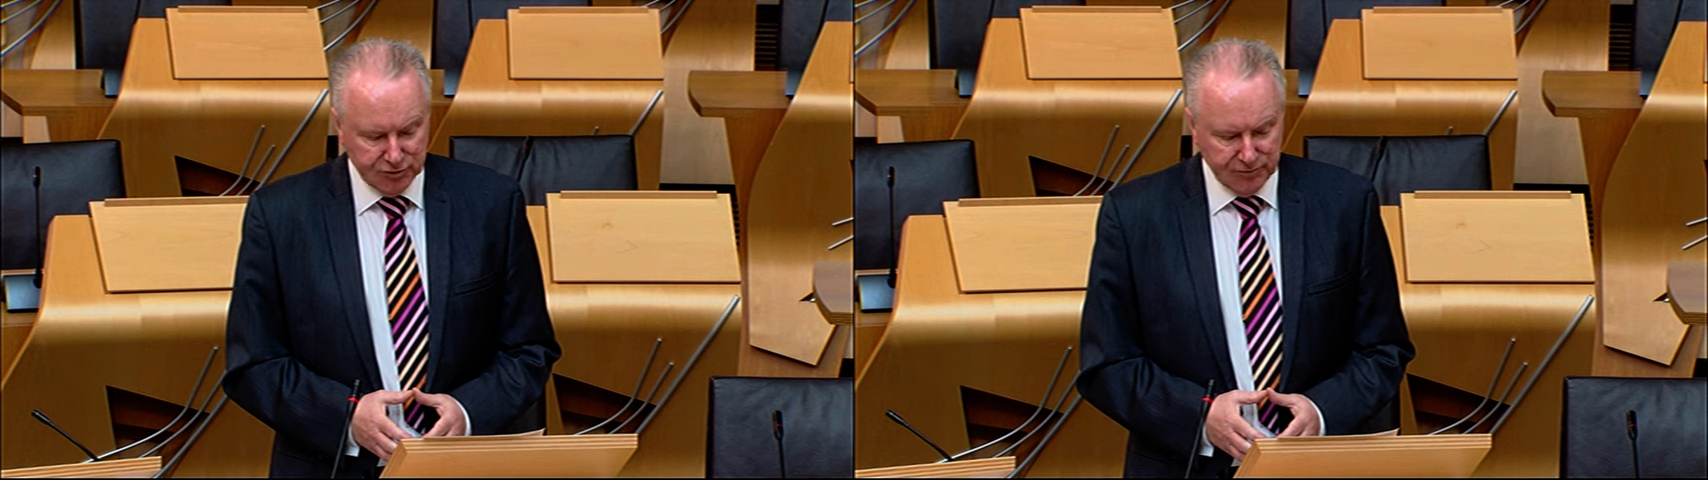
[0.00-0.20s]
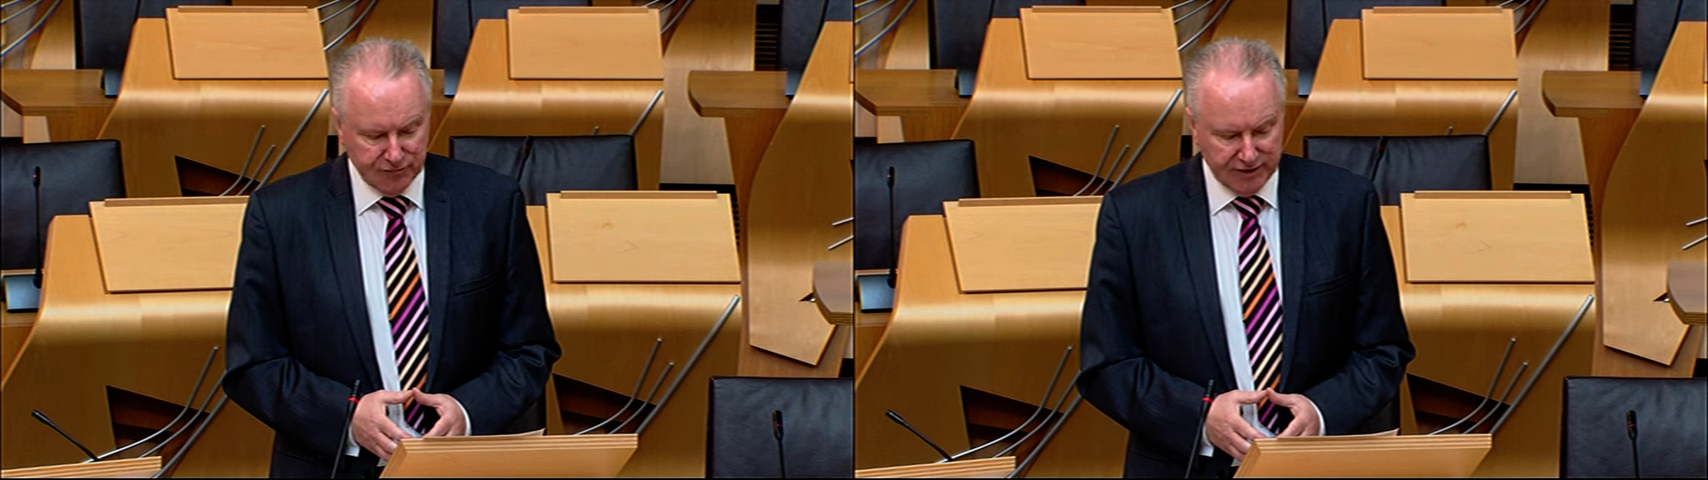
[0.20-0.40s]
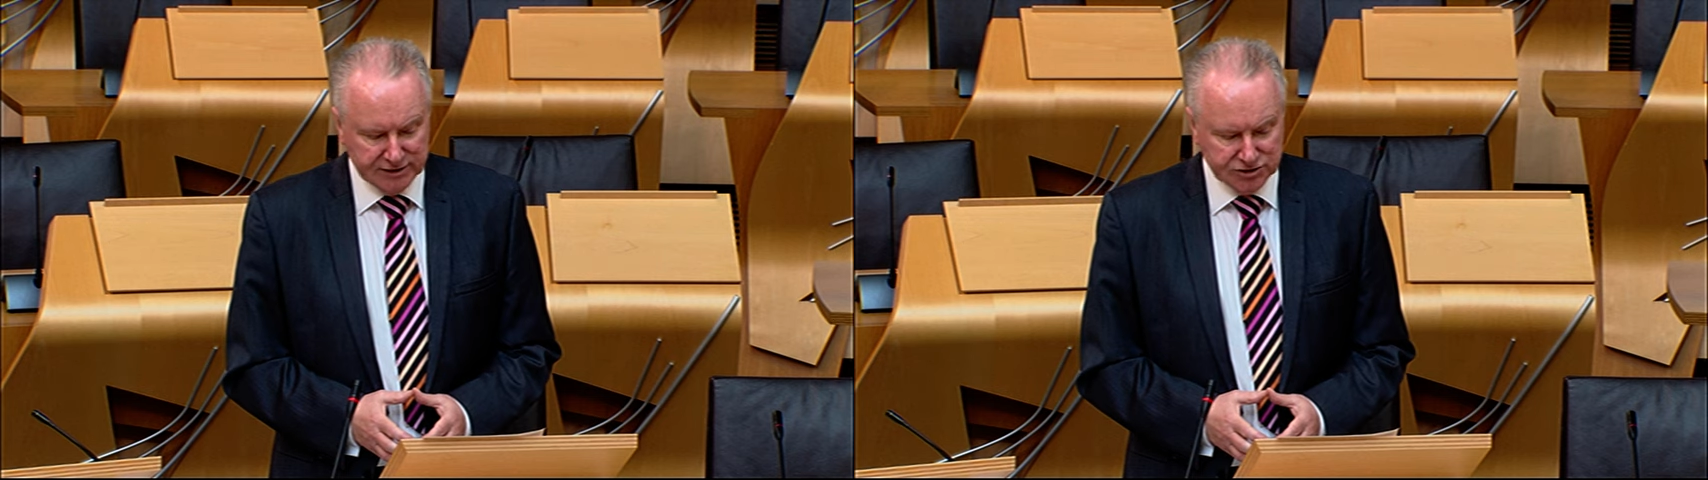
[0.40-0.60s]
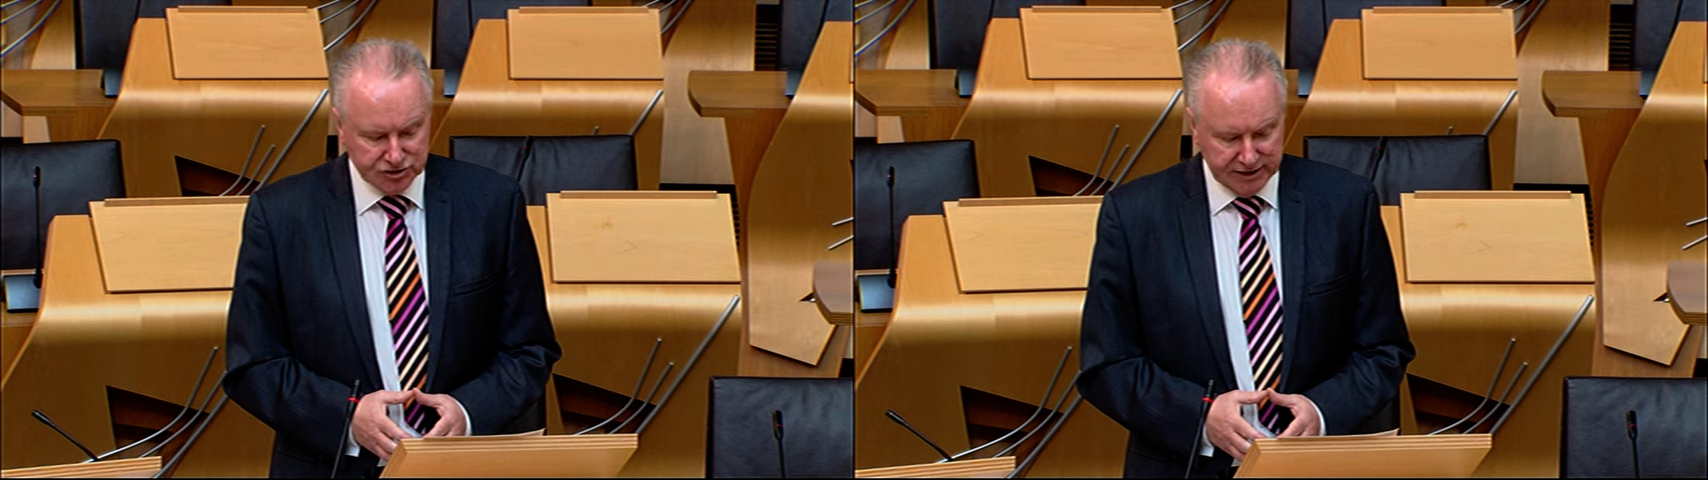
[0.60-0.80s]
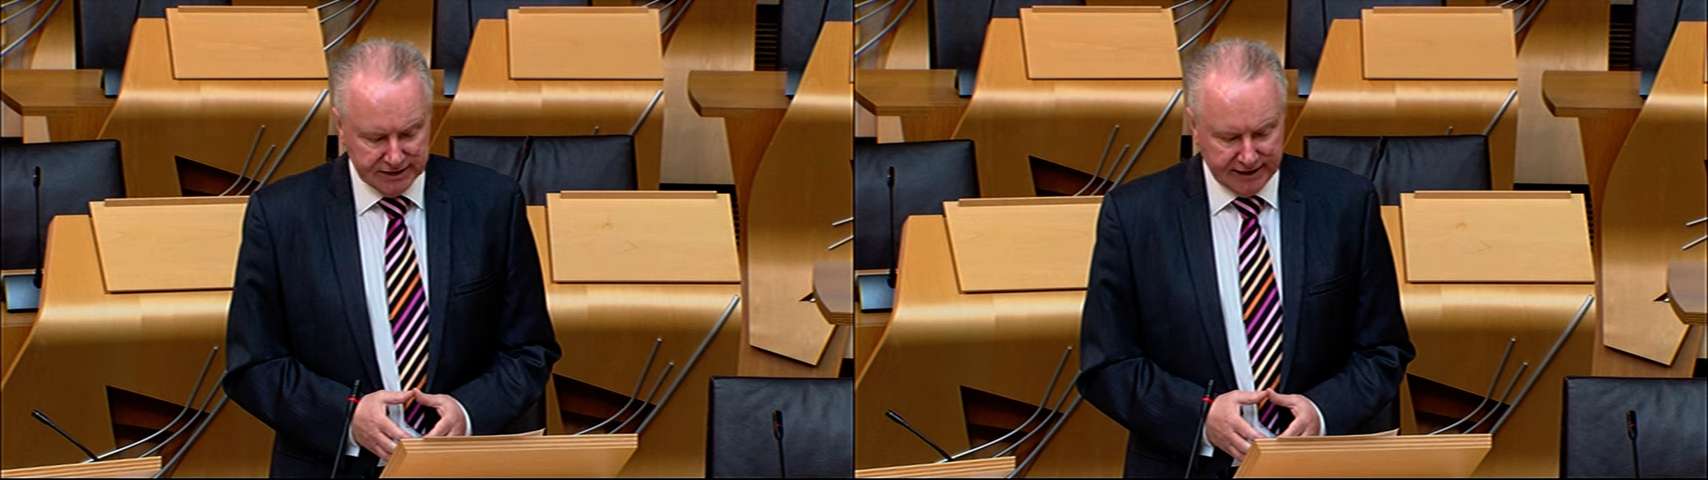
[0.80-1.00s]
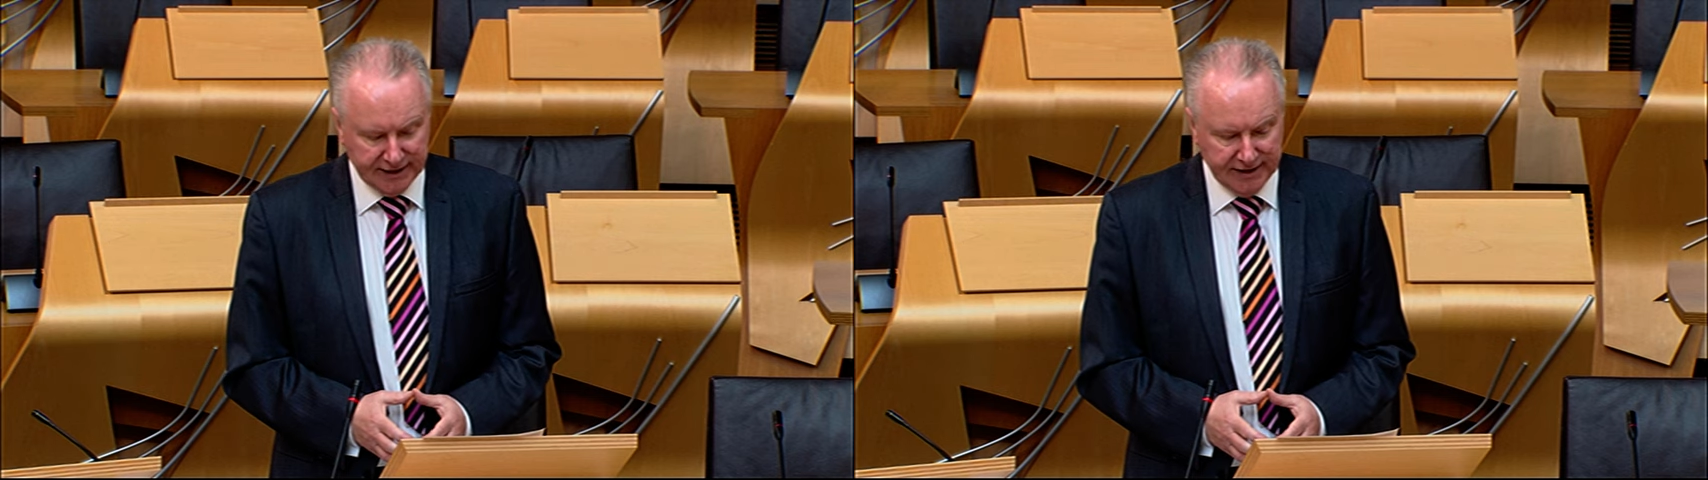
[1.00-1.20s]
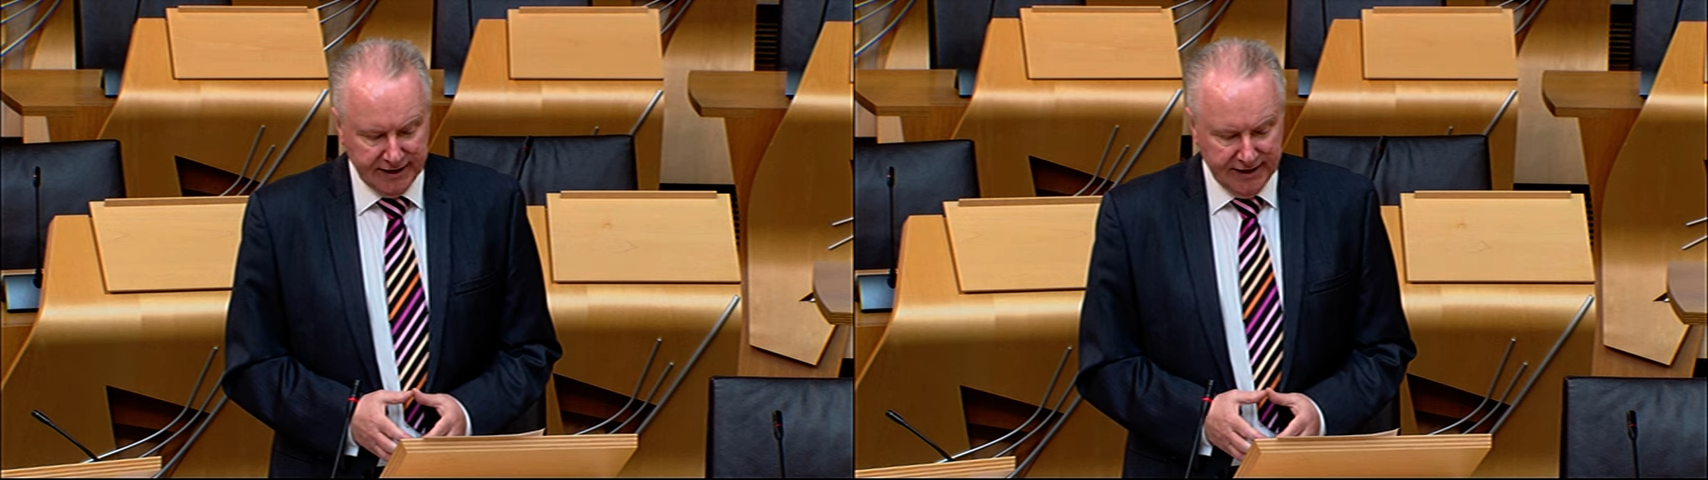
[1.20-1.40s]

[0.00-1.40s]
human rights treaty